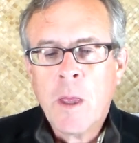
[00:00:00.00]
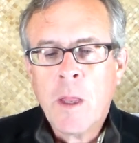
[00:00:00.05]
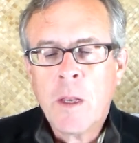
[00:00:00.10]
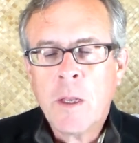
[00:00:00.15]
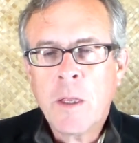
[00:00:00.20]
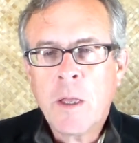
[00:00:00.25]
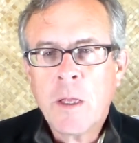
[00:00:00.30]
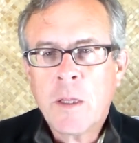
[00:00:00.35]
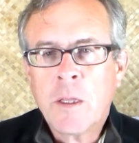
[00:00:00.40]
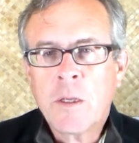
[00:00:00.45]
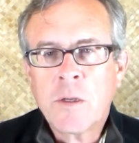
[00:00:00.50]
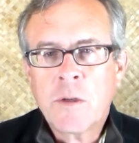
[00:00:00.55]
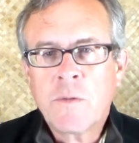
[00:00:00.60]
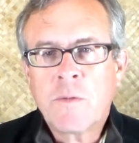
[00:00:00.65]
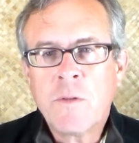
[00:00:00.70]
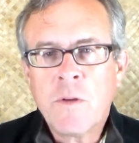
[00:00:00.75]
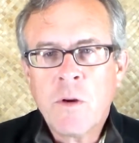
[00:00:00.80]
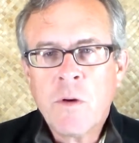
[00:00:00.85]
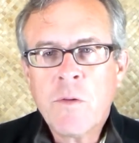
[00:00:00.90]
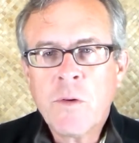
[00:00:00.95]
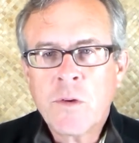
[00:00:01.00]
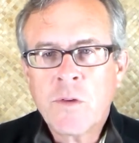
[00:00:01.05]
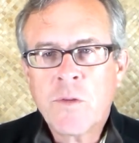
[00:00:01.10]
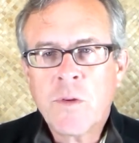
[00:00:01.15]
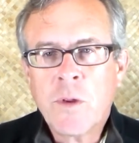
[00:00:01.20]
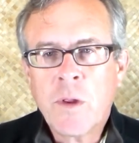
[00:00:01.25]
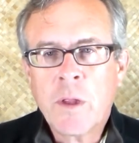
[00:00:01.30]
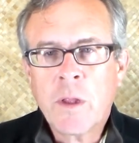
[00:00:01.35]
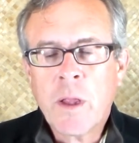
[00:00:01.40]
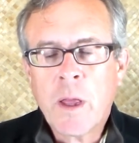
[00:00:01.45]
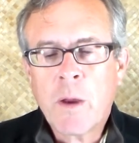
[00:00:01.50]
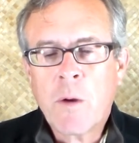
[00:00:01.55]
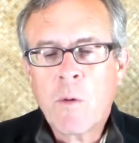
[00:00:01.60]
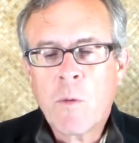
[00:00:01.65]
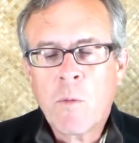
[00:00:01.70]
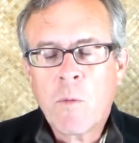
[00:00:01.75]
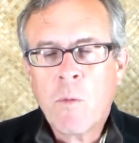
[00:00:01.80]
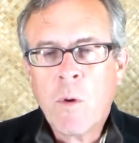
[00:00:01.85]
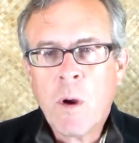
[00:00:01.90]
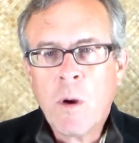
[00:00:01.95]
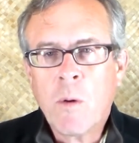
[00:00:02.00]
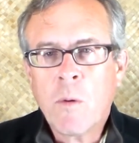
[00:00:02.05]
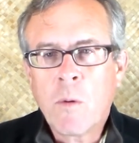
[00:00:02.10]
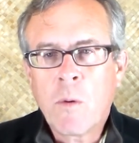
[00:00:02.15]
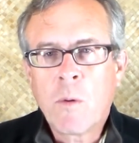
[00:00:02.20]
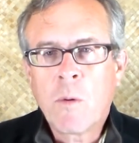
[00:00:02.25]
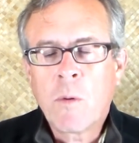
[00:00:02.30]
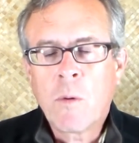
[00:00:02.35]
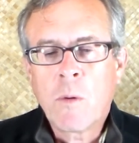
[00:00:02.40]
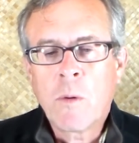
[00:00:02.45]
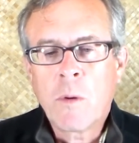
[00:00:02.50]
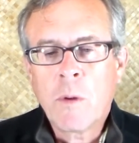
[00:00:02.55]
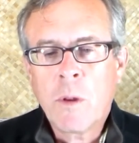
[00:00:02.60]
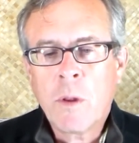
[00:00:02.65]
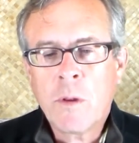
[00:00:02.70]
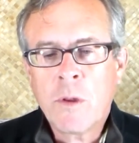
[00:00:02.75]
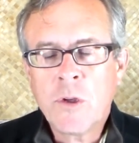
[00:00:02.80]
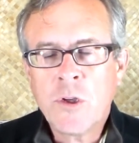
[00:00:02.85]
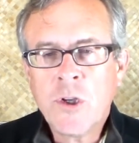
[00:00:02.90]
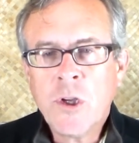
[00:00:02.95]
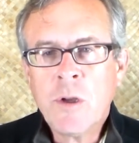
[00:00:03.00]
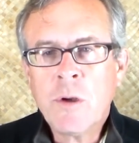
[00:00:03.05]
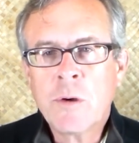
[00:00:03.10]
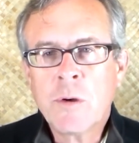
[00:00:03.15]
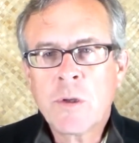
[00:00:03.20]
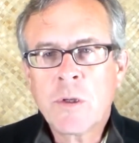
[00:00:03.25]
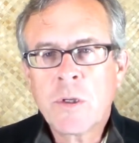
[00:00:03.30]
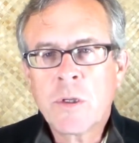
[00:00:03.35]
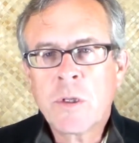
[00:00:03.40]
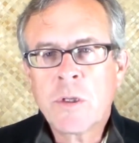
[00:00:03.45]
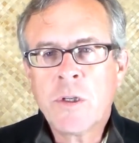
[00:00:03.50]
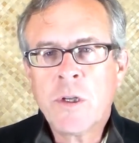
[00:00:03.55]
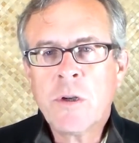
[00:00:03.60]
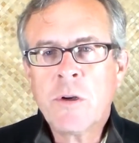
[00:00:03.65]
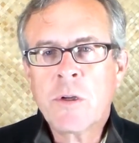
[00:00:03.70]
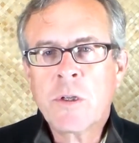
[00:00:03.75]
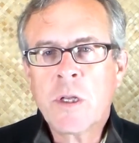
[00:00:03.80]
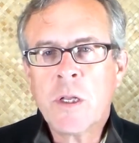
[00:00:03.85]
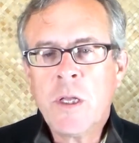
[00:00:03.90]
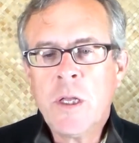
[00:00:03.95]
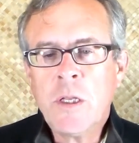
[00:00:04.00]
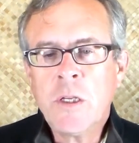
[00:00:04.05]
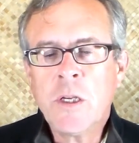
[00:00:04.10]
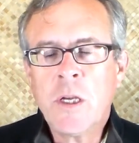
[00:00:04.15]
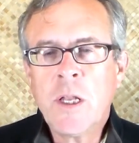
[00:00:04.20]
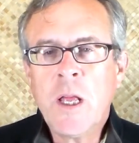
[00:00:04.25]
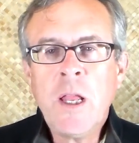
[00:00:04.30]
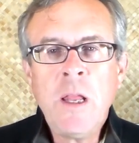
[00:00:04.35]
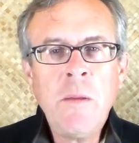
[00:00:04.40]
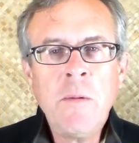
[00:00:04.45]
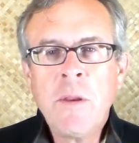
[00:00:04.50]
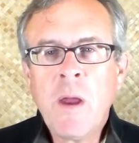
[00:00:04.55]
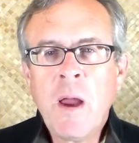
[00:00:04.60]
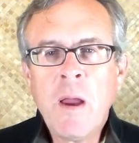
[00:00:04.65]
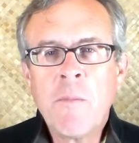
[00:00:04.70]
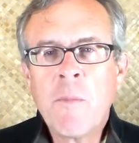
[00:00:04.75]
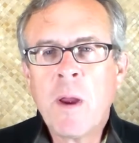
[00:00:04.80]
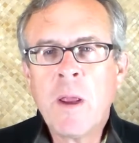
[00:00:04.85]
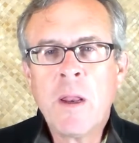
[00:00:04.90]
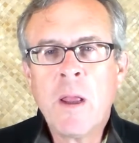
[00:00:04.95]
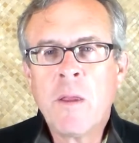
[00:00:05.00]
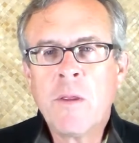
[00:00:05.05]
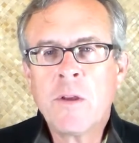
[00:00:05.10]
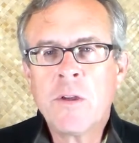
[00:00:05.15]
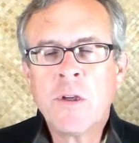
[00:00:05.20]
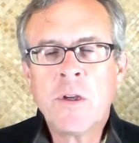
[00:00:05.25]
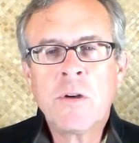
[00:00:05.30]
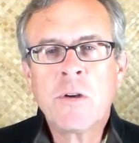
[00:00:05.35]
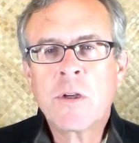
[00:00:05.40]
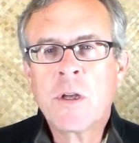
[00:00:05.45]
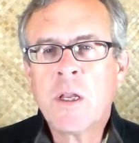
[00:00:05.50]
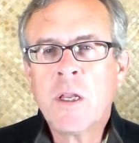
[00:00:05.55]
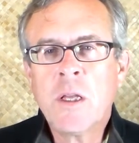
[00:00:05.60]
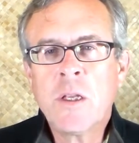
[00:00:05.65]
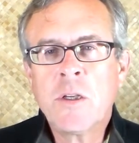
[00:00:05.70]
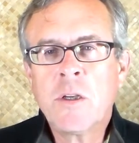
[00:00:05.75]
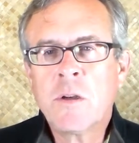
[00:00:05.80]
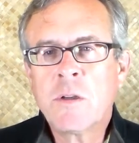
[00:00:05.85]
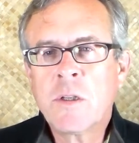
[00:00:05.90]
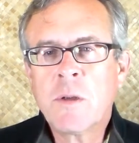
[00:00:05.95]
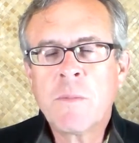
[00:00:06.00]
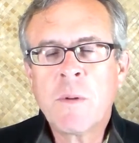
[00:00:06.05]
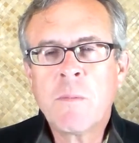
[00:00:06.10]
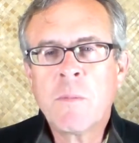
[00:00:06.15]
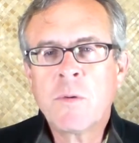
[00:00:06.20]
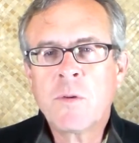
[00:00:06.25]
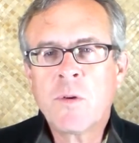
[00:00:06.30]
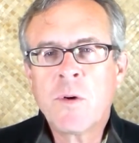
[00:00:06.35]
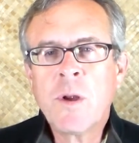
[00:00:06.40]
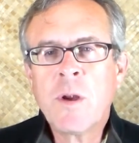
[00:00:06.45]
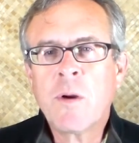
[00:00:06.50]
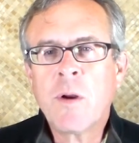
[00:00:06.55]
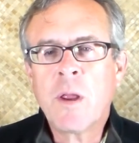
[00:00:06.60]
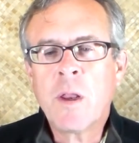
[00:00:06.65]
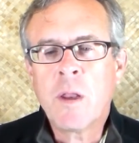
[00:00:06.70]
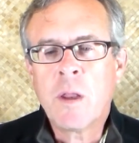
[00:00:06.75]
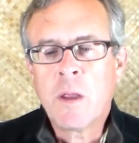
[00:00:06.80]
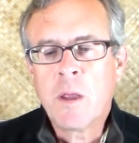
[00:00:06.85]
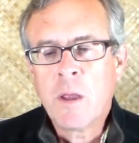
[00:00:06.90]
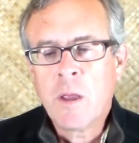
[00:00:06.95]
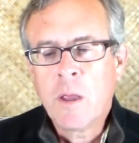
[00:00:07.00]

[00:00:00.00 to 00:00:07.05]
And you get this nervous feeling like, wow, you know, the jitters. The jitters can hit you at any time right now. The jitters can hit you. Something will trigger it.